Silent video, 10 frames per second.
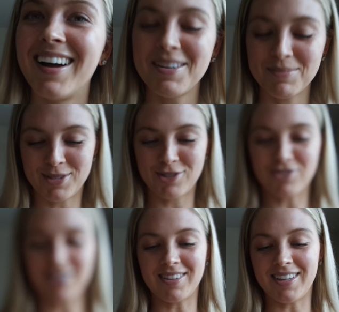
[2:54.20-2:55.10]
I am
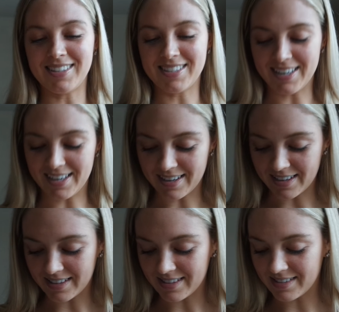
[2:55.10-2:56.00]
struggling today,
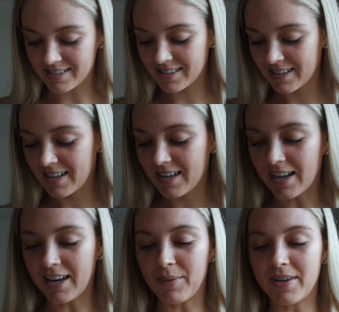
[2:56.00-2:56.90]
guys.
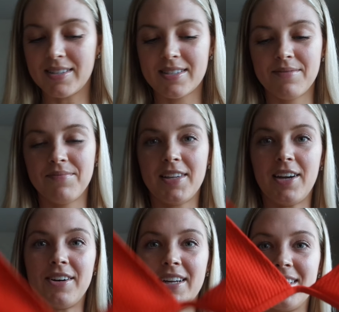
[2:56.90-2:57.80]
Anyways,
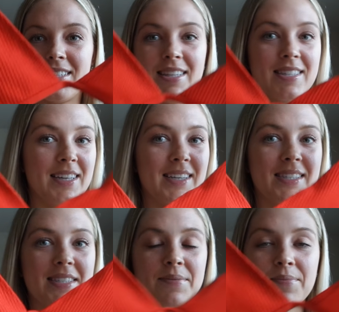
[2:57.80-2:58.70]
here it is. It's this.